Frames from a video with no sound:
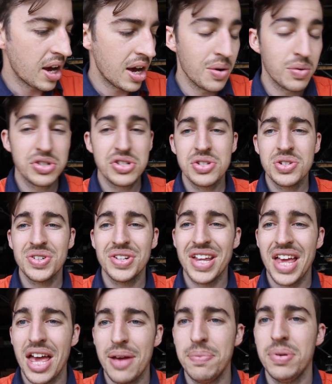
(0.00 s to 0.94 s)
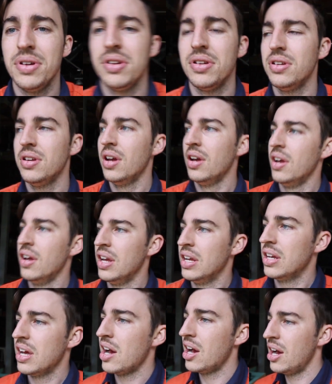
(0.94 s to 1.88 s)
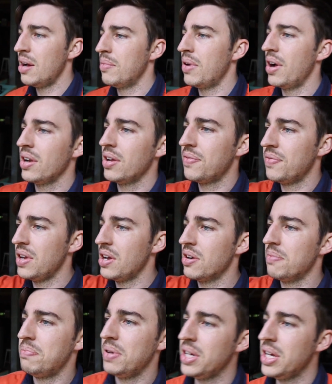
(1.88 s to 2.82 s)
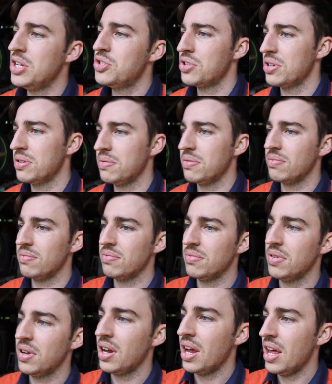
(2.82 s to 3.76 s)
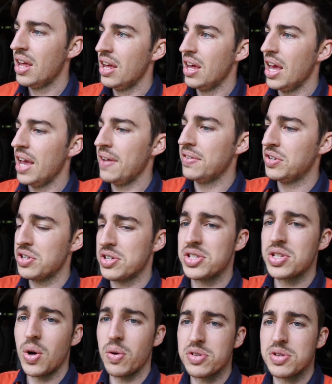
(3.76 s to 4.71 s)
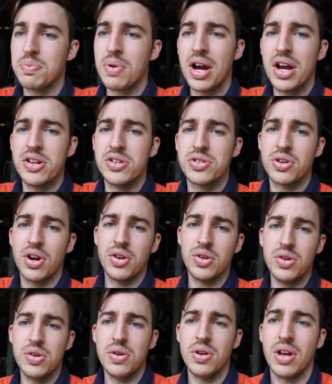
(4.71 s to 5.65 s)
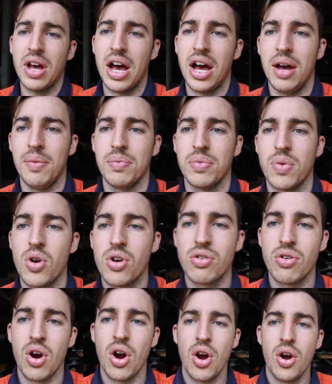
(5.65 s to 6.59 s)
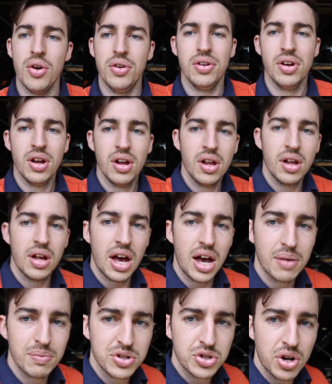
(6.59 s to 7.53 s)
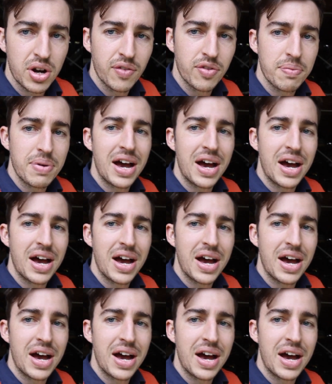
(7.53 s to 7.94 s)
Which is going to happen. I live near a beach, and even just salt spray is going to corrode majority of the